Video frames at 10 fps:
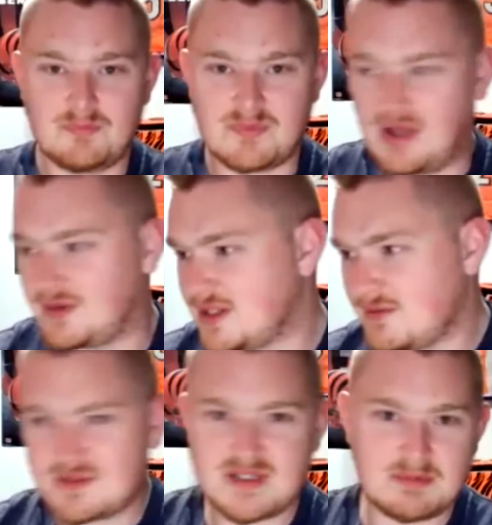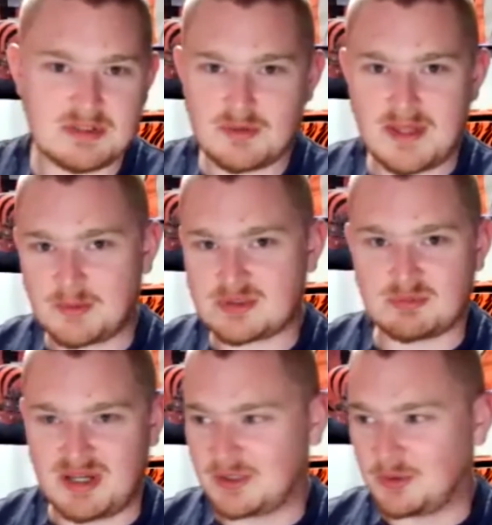Now they never seem to do that with the
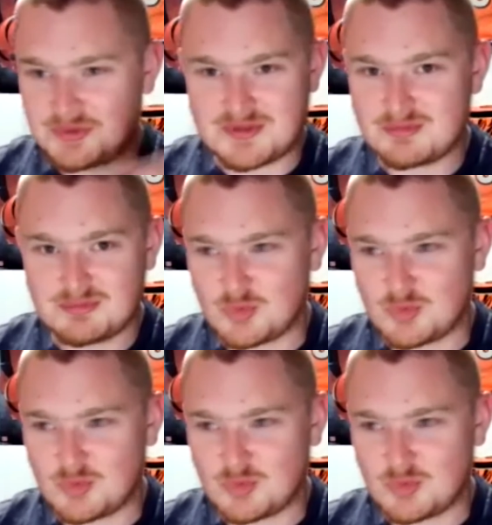Bengals,